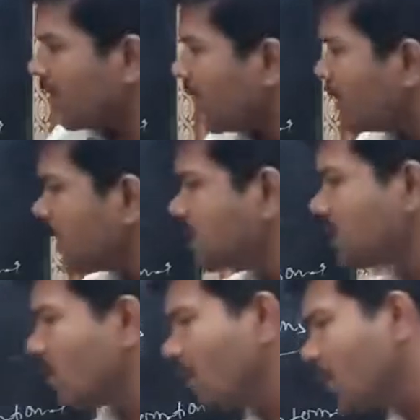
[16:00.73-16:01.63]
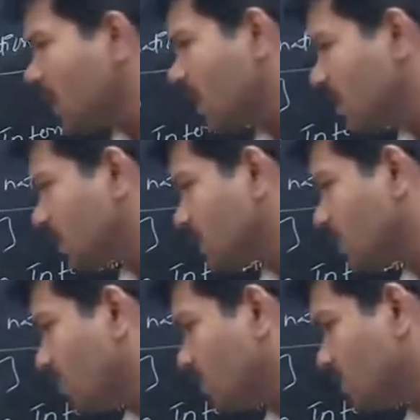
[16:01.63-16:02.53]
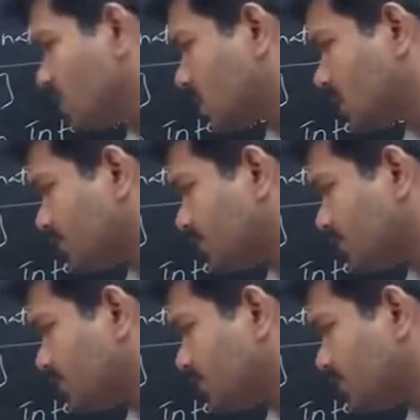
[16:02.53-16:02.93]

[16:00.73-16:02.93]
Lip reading: and these developed countries also force.